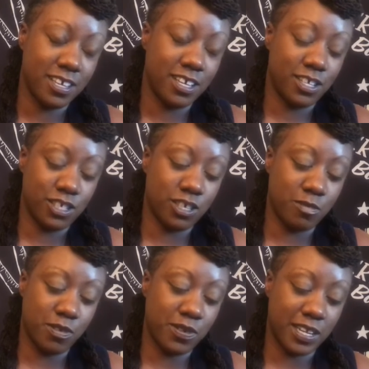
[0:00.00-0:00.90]
Show me
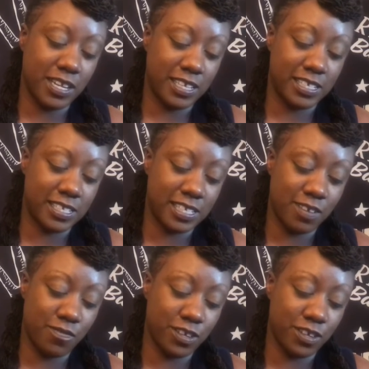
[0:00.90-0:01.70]
what I need to see for